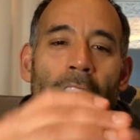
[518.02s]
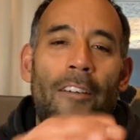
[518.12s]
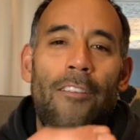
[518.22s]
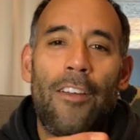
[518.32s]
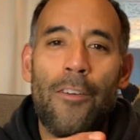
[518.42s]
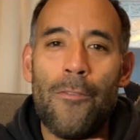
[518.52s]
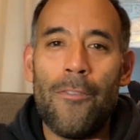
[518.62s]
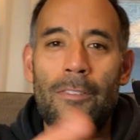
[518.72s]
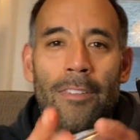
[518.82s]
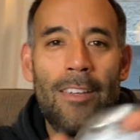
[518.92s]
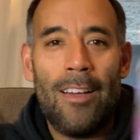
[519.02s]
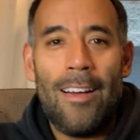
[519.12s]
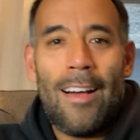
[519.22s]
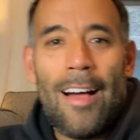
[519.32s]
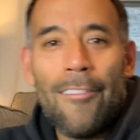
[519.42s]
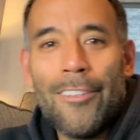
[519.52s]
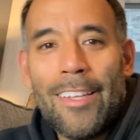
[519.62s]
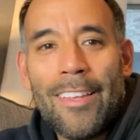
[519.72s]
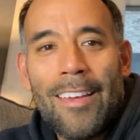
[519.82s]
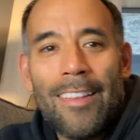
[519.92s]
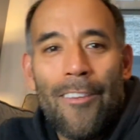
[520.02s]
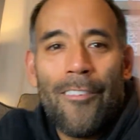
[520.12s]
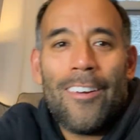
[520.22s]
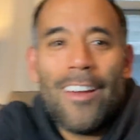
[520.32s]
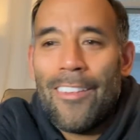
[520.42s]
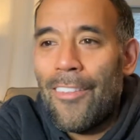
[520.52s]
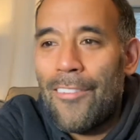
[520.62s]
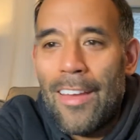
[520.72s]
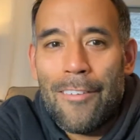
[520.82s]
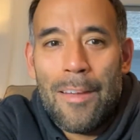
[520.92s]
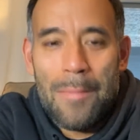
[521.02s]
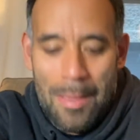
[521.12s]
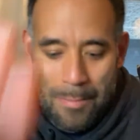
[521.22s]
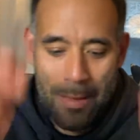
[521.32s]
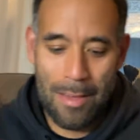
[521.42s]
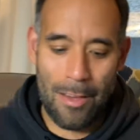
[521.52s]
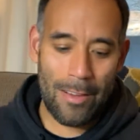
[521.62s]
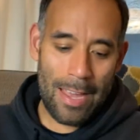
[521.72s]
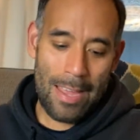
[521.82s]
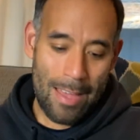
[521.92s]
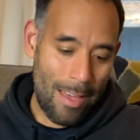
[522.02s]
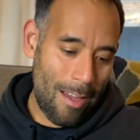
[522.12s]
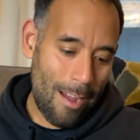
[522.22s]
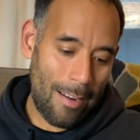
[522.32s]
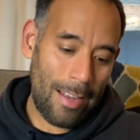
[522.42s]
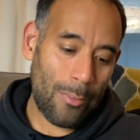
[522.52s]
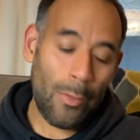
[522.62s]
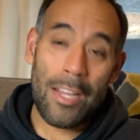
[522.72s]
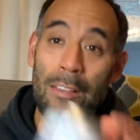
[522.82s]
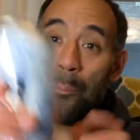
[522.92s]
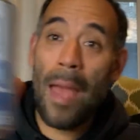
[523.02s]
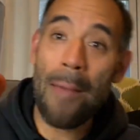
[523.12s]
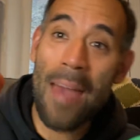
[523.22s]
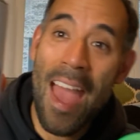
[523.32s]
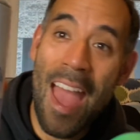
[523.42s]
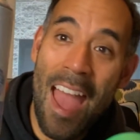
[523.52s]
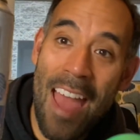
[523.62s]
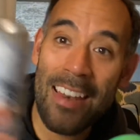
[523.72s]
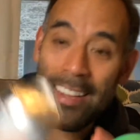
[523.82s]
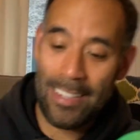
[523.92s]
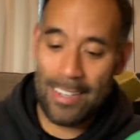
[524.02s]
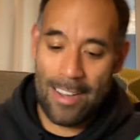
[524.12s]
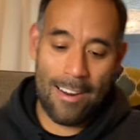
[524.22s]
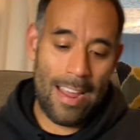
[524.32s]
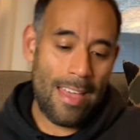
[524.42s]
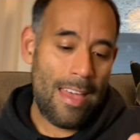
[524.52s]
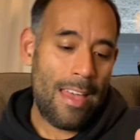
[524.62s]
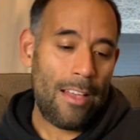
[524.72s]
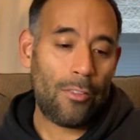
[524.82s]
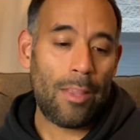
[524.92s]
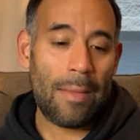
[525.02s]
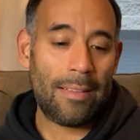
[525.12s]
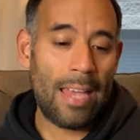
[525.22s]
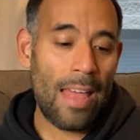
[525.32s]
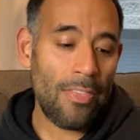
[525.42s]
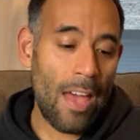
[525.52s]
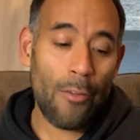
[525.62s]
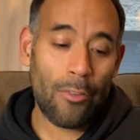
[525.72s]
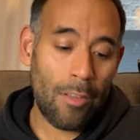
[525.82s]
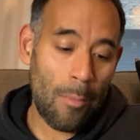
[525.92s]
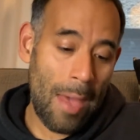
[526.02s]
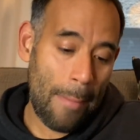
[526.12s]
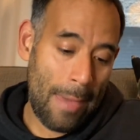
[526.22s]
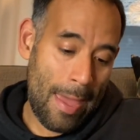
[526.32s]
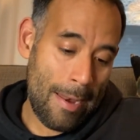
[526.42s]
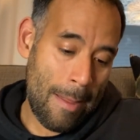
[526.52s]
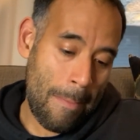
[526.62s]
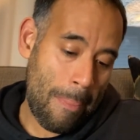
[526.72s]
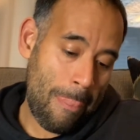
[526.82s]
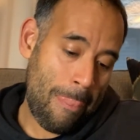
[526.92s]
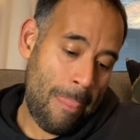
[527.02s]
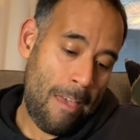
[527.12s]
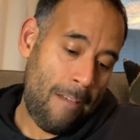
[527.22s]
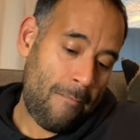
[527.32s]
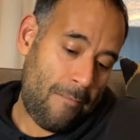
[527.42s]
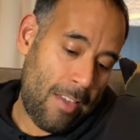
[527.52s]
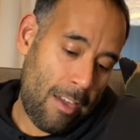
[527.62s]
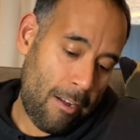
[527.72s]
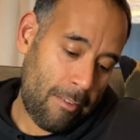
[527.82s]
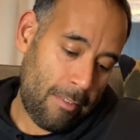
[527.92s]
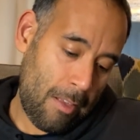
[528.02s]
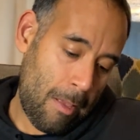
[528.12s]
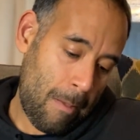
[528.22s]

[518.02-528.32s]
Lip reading: Very cool. I really like that one. I love that Great Bape. Okay. Our next one is Batman. All right. So they made 10,000 of the Batman figures.